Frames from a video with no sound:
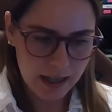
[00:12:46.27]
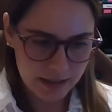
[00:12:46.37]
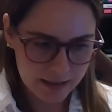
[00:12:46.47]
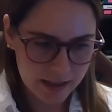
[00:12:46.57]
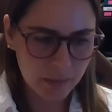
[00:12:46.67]

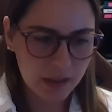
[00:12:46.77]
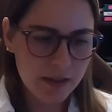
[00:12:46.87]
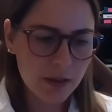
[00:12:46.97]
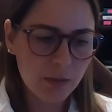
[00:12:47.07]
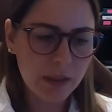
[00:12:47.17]
similar
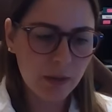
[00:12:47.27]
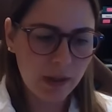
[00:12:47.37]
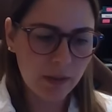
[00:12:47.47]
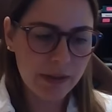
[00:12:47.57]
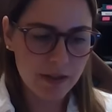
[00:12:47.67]
to
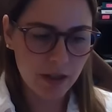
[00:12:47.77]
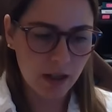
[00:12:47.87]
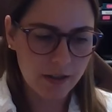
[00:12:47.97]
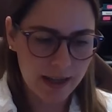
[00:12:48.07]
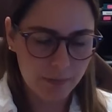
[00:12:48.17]
what we
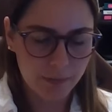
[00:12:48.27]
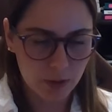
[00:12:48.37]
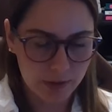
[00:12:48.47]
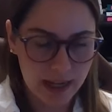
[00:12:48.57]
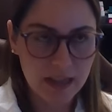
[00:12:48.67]
saw
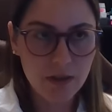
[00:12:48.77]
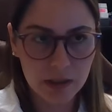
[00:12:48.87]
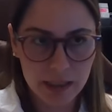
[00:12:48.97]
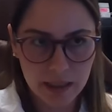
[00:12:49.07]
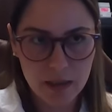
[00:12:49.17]
to
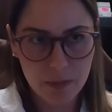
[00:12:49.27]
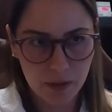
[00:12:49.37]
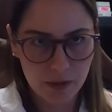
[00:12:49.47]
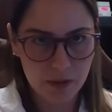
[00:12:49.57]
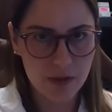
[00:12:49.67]
naturally
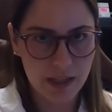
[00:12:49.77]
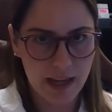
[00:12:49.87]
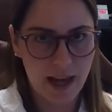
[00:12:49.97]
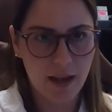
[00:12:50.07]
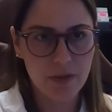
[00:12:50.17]
exposed
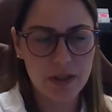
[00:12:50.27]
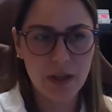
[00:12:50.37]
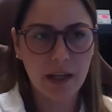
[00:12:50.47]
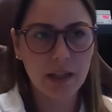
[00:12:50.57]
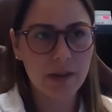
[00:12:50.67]
calves, we
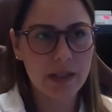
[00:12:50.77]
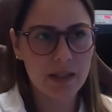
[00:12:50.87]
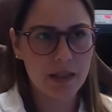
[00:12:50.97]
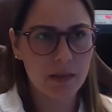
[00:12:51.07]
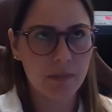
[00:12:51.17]
saw
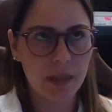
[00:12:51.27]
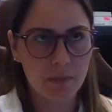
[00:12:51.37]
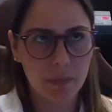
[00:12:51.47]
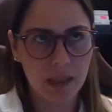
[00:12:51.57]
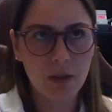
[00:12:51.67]
increases
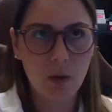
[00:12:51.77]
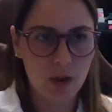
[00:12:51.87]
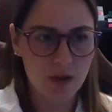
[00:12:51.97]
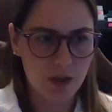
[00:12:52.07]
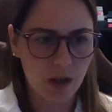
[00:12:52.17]
in blood
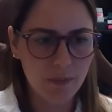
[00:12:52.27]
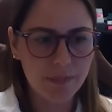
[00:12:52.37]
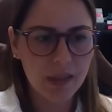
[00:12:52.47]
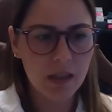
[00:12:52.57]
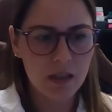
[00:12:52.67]
cortisol.
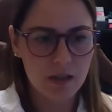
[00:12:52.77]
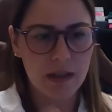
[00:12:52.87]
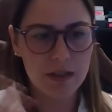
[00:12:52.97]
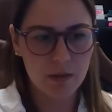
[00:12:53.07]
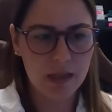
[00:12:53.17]
So
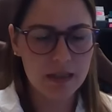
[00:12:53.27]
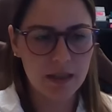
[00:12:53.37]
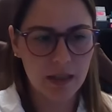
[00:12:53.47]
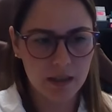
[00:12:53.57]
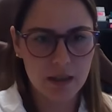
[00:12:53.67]
as soon as
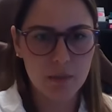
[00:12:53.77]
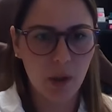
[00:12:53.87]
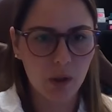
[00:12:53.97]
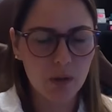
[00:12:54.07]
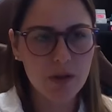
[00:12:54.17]
they're
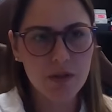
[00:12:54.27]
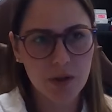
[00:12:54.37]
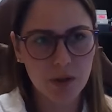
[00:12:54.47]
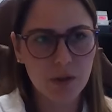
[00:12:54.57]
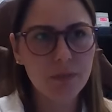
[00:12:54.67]
exposed
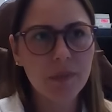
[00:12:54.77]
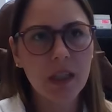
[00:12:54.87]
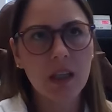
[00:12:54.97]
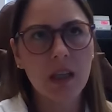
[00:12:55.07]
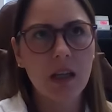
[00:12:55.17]
to
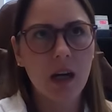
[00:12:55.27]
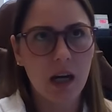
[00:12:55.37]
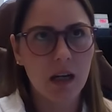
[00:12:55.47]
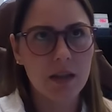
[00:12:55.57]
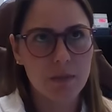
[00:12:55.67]

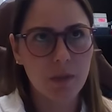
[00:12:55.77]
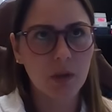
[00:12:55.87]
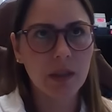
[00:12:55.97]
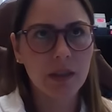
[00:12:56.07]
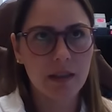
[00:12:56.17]

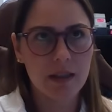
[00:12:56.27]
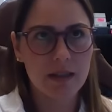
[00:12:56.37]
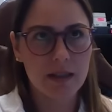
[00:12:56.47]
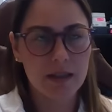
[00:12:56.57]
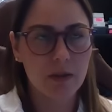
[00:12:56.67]
smoke, there's
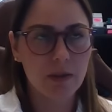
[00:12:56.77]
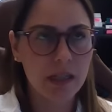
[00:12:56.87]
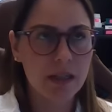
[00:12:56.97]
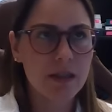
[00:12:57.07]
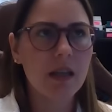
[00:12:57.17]
this
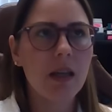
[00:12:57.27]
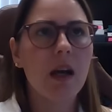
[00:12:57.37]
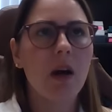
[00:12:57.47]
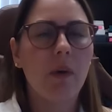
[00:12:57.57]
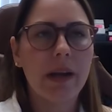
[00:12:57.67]
increase.
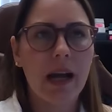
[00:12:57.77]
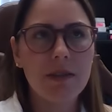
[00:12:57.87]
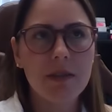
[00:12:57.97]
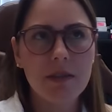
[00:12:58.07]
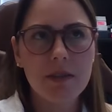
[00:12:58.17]
We
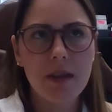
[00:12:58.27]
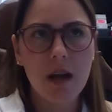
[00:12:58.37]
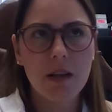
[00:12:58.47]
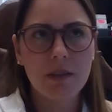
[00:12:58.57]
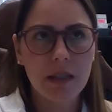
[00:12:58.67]
also
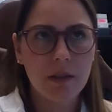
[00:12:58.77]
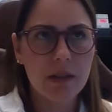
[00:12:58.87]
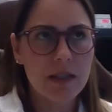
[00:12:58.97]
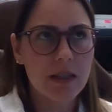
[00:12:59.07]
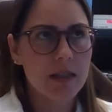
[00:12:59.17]
saw
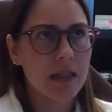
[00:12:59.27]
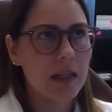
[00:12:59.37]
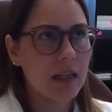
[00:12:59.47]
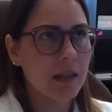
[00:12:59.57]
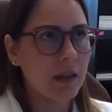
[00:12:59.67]
increases
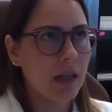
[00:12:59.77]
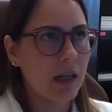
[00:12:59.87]
in